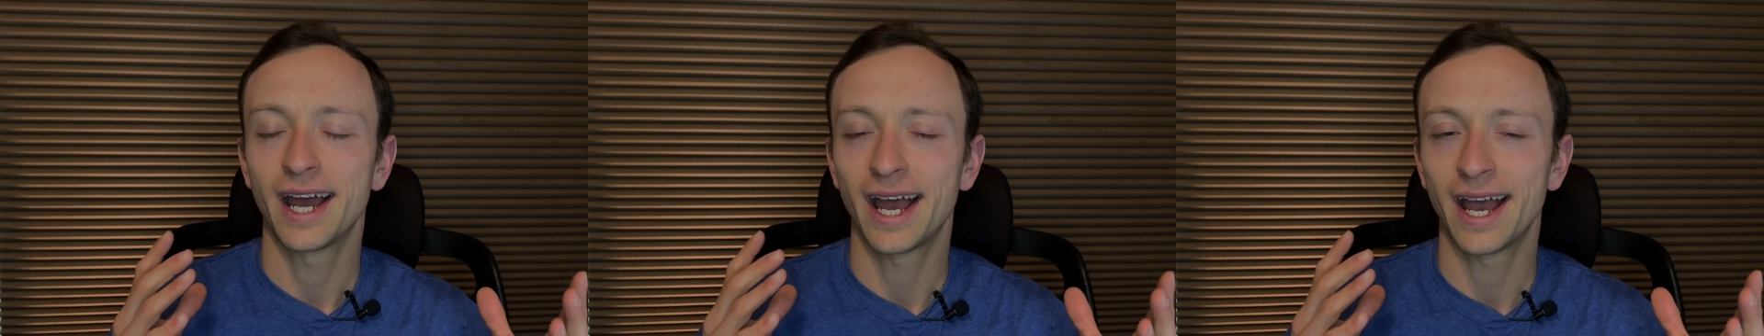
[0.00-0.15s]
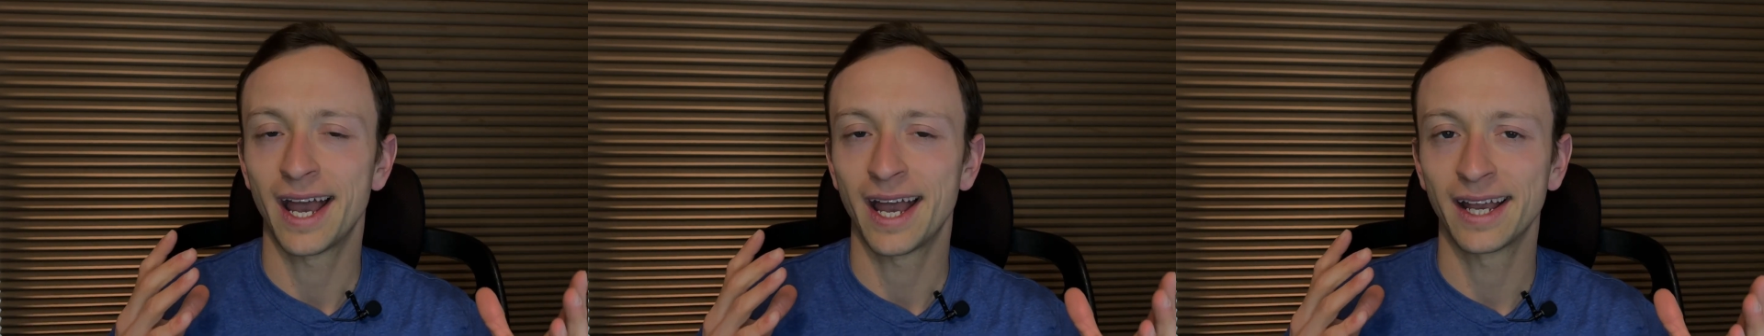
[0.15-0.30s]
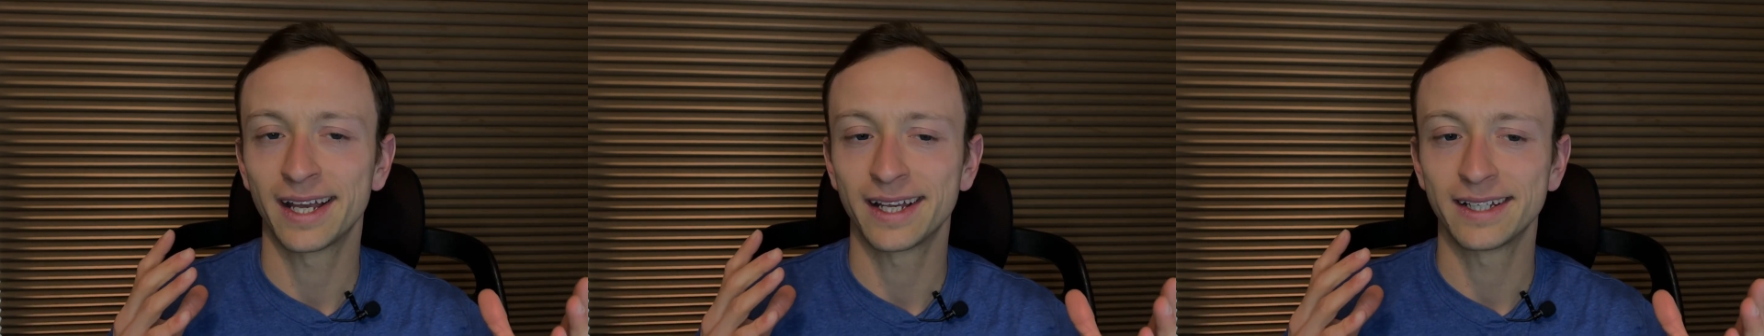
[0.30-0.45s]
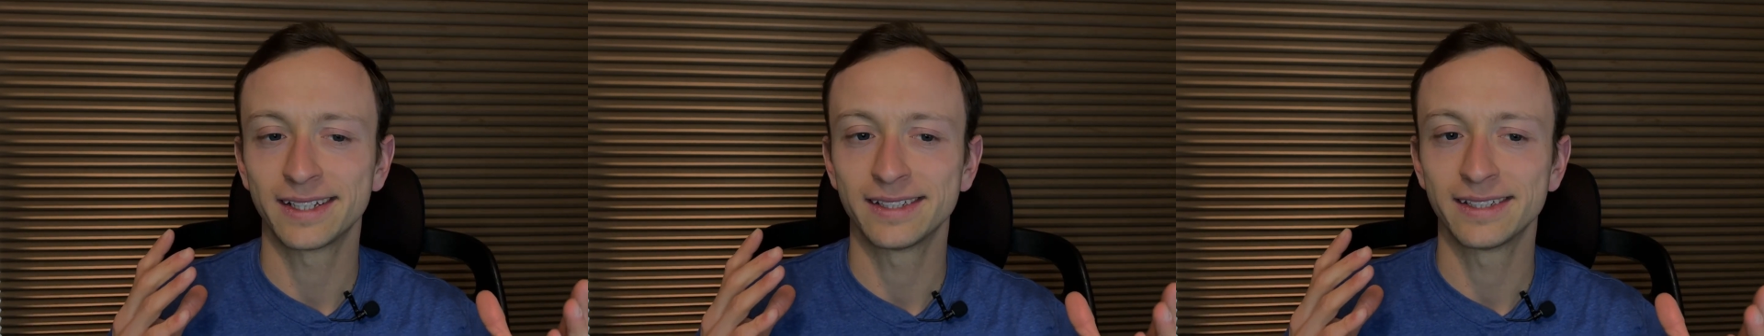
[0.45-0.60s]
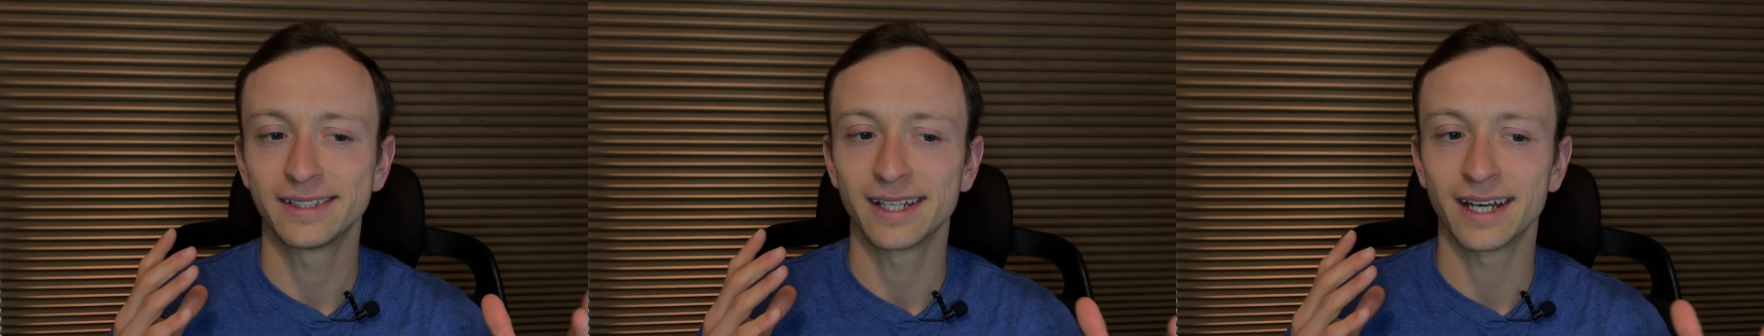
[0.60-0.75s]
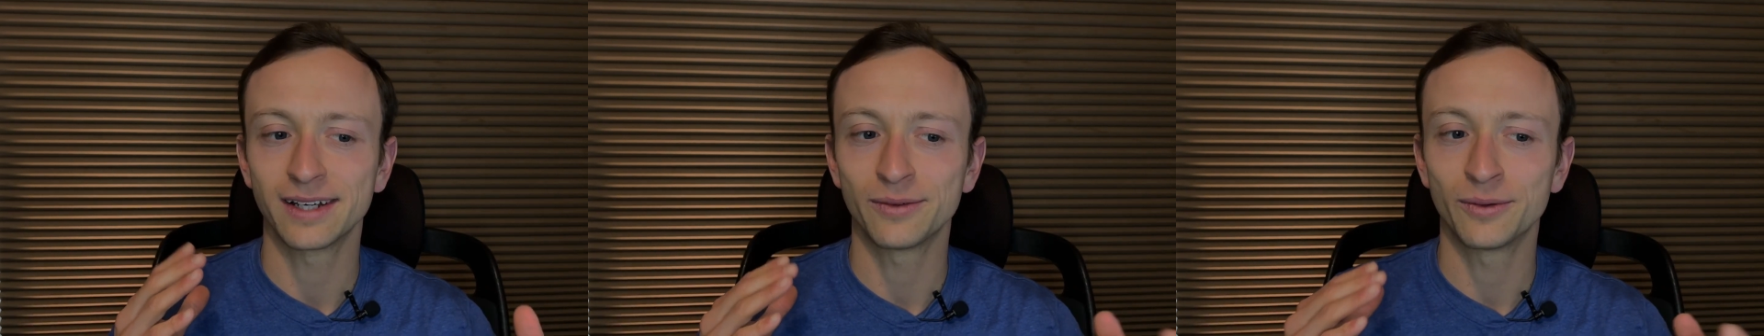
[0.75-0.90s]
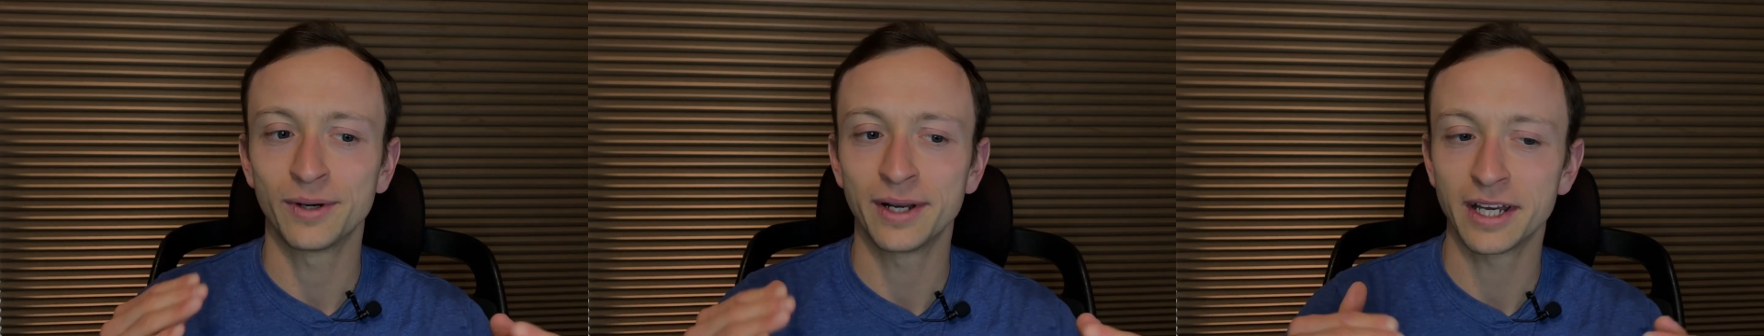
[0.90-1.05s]
And
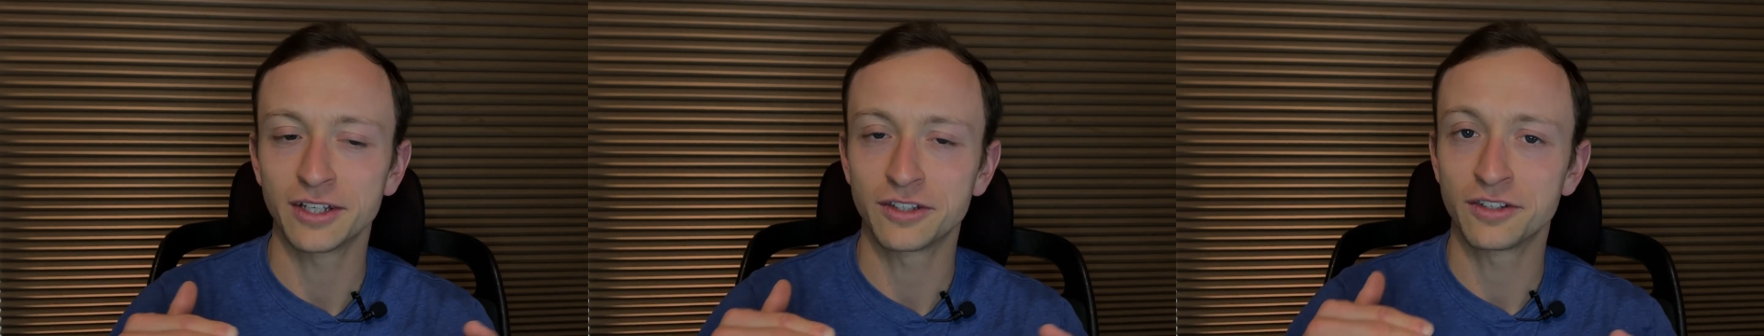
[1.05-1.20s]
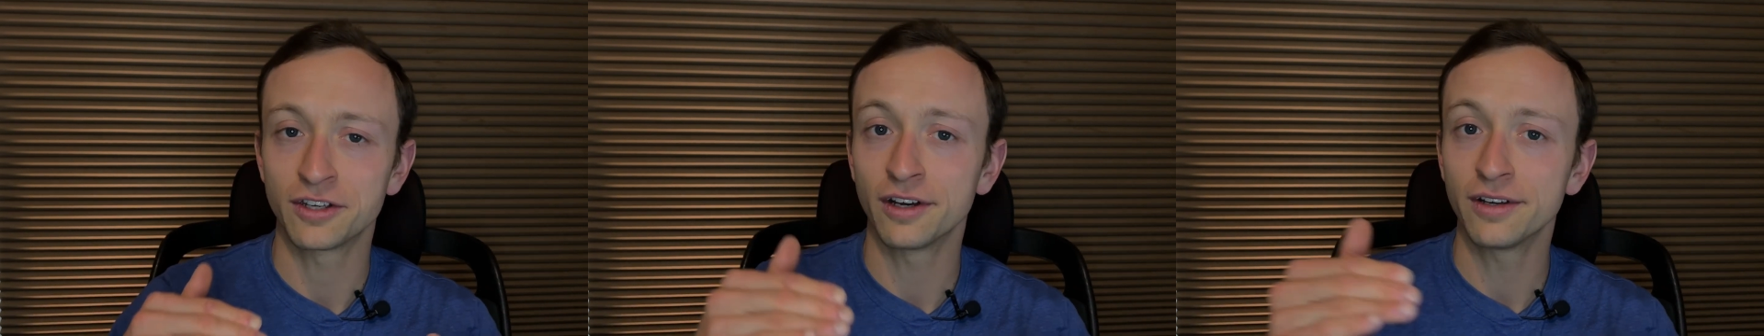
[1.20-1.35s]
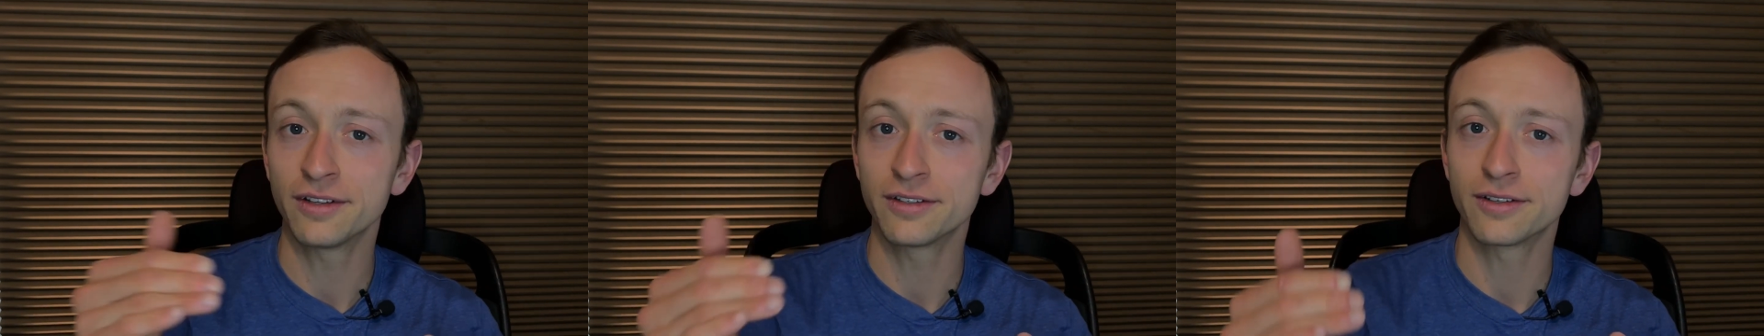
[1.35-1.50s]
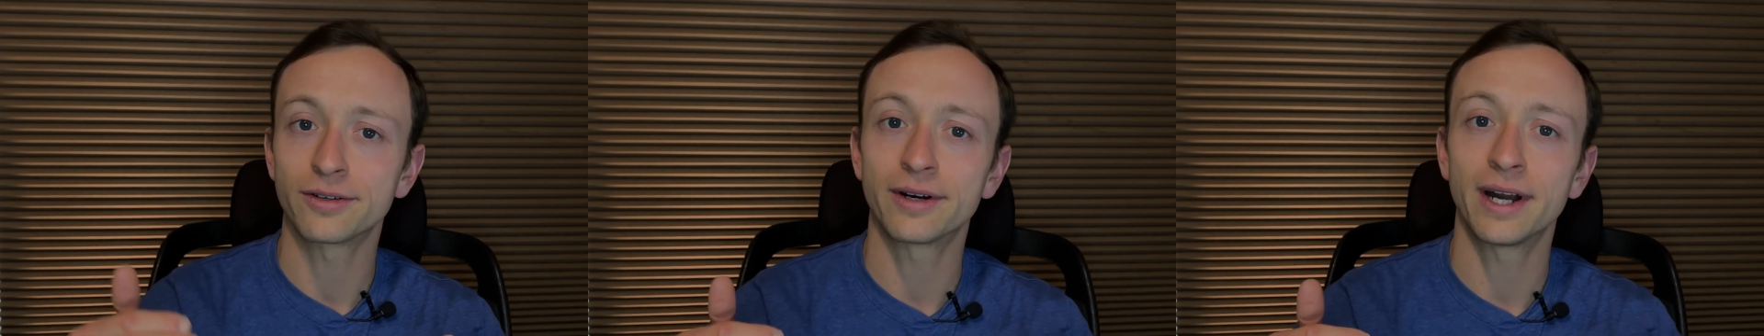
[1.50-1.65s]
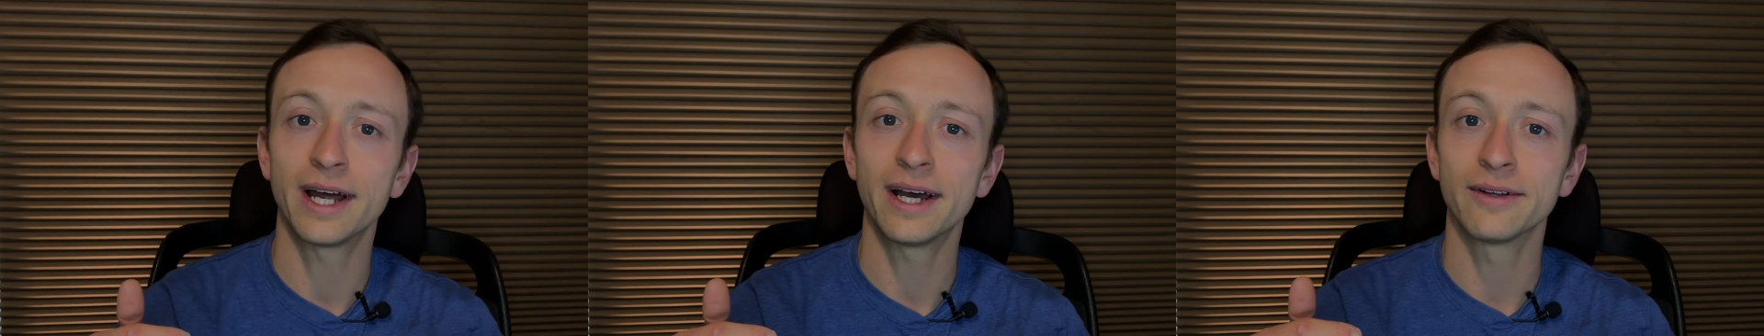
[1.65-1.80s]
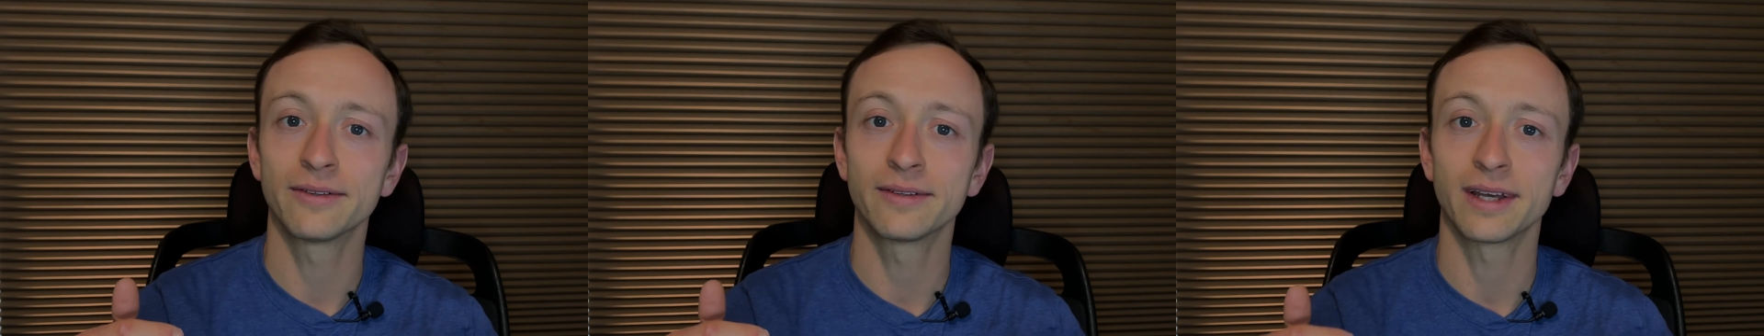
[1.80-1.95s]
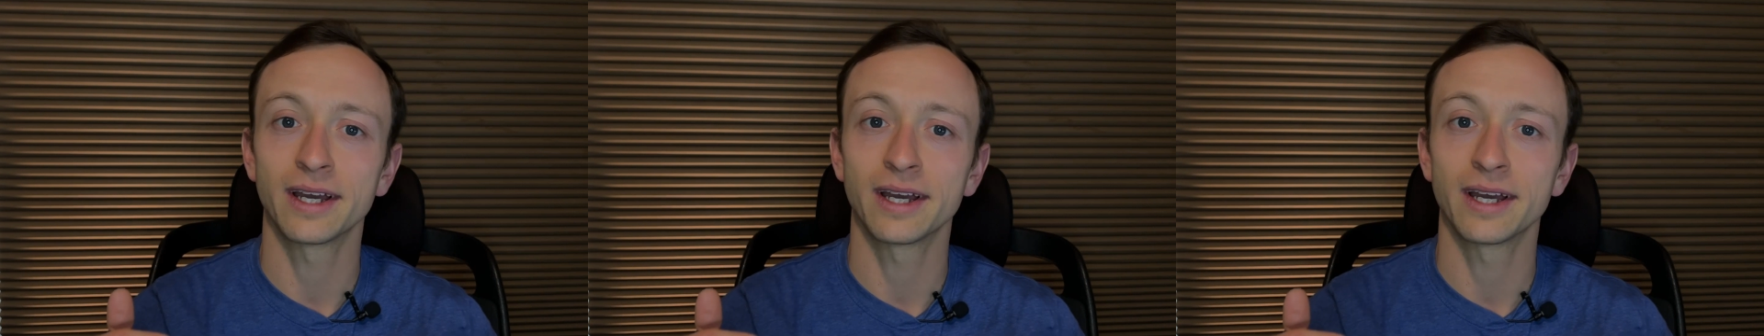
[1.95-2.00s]
when I turned around,